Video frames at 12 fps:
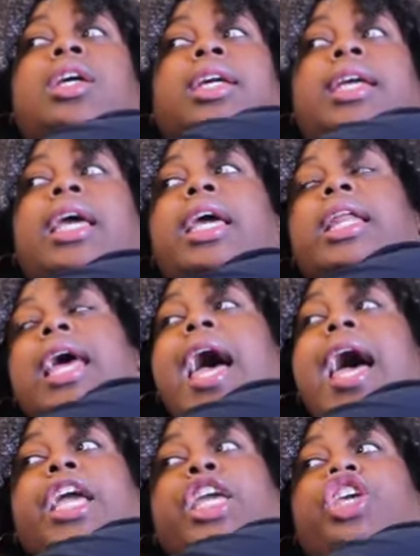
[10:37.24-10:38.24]
get an
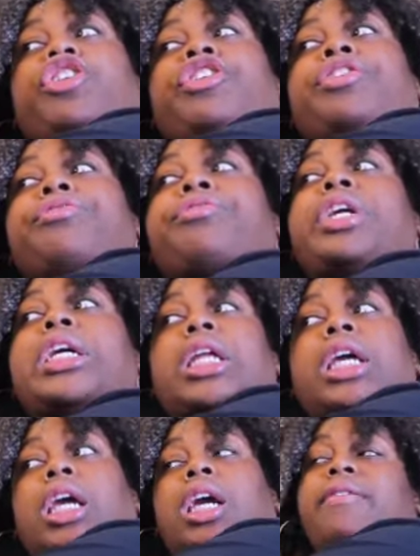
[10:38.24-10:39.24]
accurate
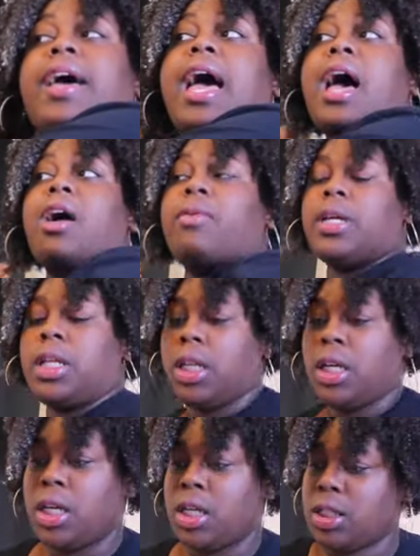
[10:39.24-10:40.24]
reading of how it
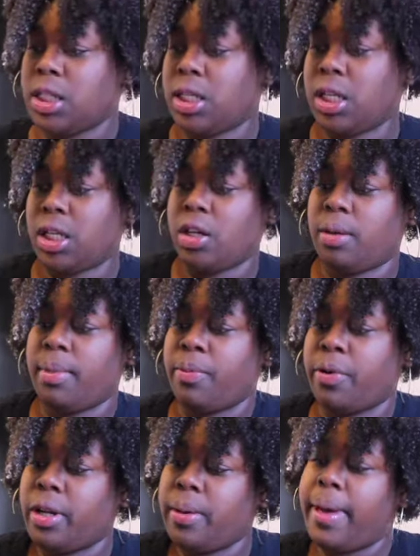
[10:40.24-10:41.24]
looks. I need a little bit
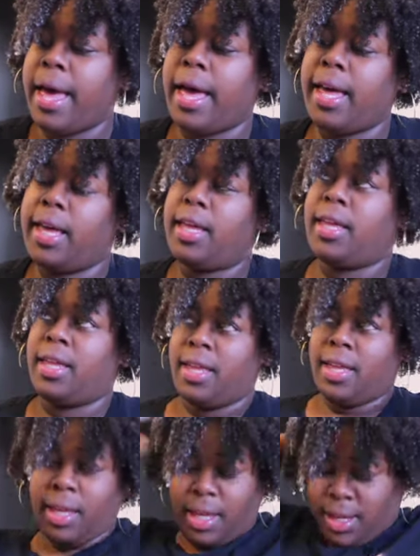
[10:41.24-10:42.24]
more than
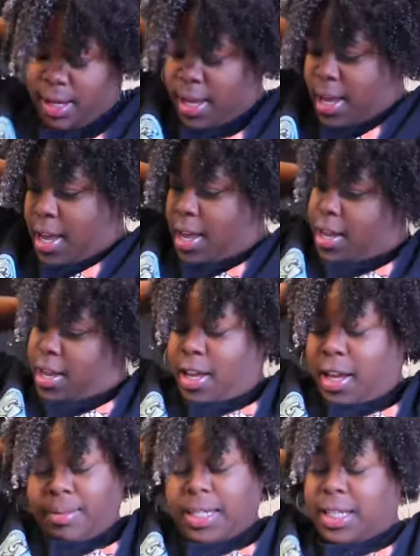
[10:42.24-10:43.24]

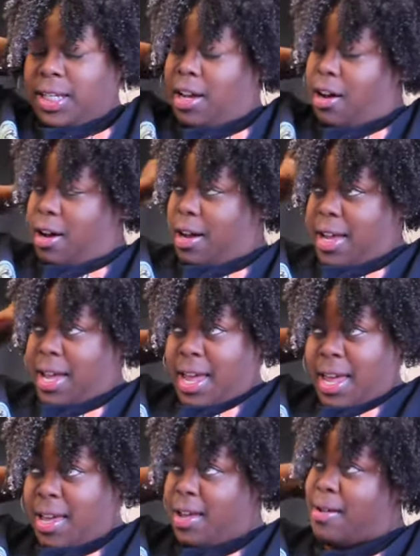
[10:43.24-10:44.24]
Yeah, I'm telling y'all,
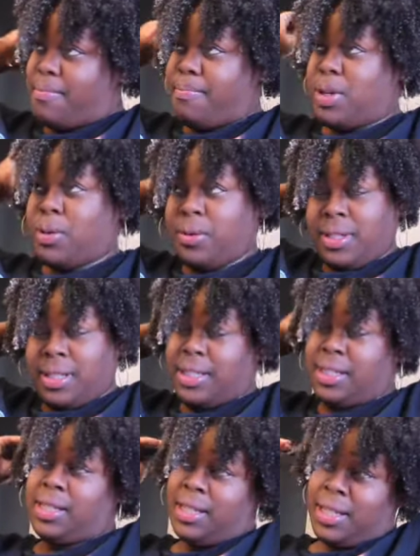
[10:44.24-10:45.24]

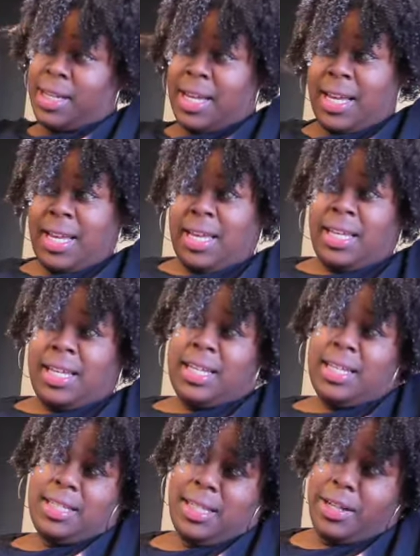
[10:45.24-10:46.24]
mousse
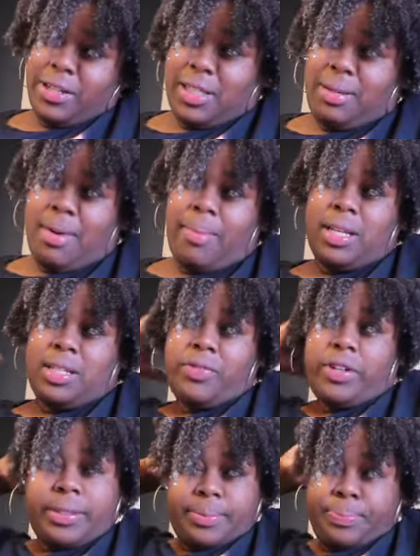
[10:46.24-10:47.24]
is literally my best
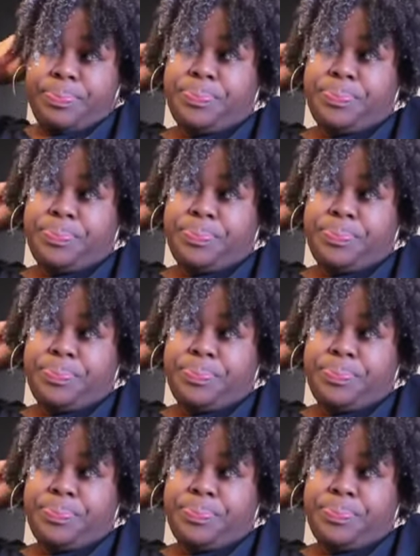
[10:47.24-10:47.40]
friend.